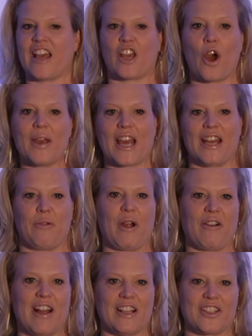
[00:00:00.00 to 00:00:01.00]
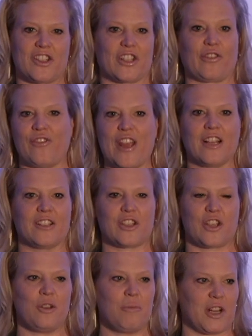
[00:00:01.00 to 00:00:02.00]
going anywhere else just feels
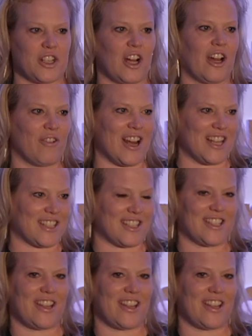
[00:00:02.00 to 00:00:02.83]
too much high risk.